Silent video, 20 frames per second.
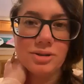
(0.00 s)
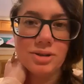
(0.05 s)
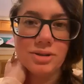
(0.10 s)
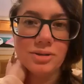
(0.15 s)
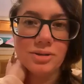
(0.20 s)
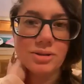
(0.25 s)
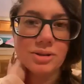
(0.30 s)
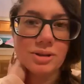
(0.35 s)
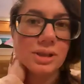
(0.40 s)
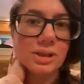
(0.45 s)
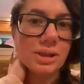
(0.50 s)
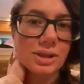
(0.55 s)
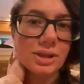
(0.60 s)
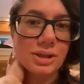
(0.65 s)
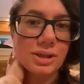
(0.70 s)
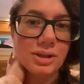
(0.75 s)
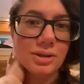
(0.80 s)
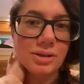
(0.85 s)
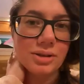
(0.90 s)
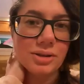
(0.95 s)
think
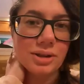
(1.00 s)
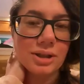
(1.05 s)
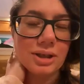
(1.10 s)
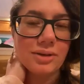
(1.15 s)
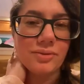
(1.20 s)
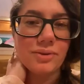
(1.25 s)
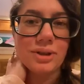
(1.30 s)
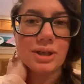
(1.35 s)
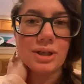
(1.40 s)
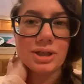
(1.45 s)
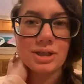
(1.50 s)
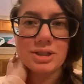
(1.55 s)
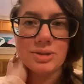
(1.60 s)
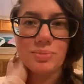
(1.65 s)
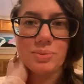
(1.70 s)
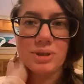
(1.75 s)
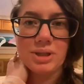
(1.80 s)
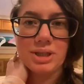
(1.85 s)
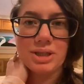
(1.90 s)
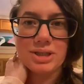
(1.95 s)
you'll have the next
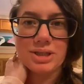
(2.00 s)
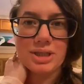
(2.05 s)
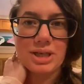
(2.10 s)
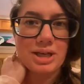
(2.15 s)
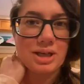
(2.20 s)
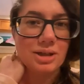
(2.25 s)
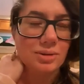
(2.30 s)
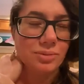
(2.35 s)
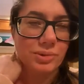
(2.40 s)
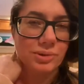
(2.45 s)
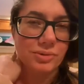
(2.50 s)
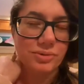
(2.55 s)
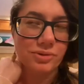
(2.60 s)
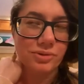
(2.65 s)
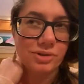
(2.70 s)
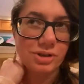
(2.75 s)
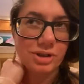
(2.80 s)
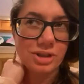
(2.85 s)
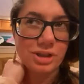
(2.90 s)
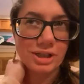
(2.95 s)
piece out
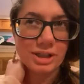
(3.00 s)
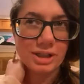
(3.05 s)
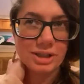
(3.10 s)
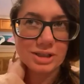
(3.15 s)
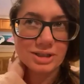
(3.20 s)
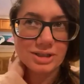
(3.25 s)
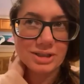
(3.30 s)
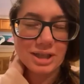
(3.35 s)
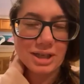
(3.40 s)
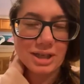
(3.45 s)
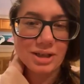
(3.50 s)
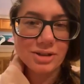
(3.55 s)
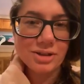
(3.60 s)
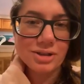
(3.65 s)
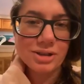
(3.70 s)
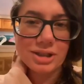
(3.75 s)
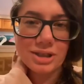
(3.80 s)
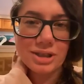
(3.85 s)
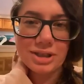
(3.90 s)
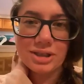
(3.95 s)
before like
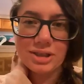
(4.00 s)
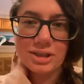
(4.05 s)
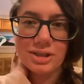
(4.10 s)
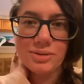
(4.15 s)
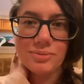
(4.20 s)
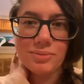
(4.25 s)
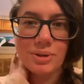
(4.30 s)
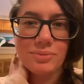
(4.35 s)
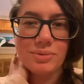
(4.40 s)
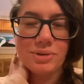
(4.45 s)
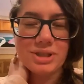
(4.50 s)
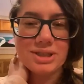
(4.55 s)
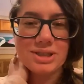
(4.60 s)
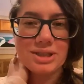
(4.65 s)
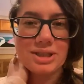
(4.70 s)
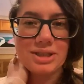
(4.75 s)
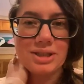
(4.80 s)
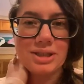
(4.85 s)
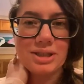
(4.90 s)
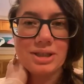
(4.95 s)
Saturday, maybe
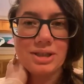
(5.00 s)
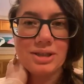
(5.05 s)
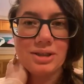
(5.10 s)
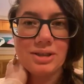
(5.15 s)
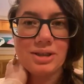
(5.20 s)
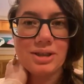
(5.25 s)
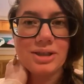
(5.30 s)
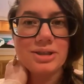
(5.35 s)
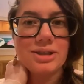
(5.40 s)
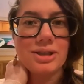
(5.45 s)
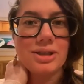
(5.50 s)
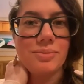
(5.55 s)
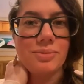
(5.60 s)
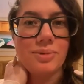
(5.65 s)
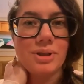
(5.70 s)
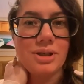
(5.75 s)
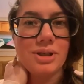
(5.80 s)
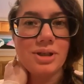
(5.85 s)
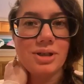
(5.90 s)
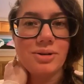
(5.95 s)
Sunday? Because I'm going
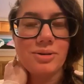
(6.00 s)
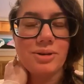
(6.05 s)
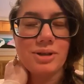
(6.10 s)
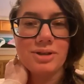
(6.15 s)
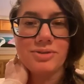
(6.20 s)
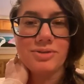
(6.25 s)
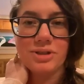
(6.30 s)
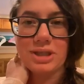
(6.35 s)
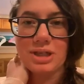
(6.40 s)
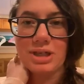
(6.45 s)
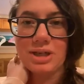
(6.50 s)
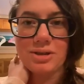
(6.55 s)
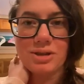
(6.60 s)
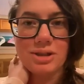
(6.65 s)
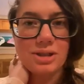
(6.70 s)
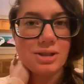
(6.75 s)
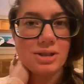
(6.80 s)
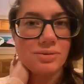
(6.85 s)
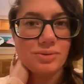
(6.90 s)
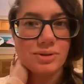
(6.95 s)
to go out of town and
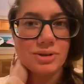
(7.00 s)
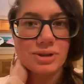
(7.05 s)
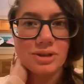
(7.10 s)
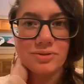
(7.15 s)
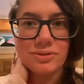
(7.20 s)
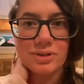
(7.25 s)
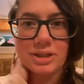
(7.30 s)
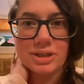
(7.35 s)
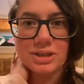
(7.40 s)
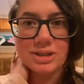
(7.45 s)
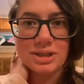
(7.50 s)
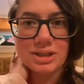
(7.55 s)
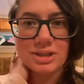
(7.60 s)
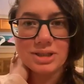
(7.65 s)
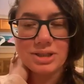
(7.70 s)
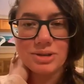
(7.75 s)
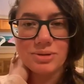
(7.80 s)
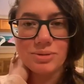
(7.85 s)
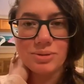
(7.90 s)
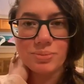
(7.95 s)
I won't have access
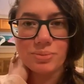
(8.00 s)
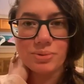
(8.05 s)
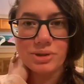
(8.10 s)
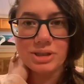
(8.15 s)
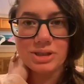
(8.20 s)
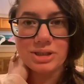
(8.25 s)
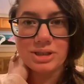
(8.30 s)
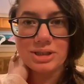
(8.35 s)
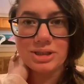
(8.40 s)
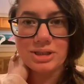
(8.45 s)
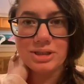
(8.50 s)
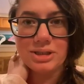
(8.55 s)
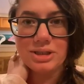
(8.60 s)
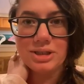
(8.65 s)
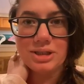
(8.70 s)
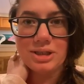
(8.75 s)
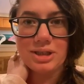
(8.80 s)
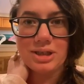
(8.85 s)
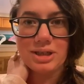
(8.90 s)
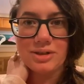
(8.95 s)
to a printer
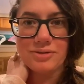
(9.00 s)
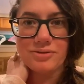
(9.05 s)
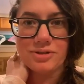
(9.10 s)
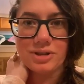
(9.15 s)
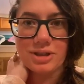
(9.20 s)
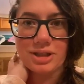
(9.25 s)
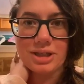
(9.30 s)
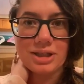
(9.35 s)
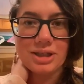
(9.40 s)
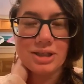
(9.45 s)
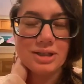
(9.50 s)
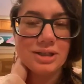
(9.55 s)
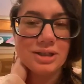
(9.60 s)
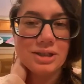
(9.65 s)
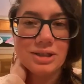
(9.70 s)
after that.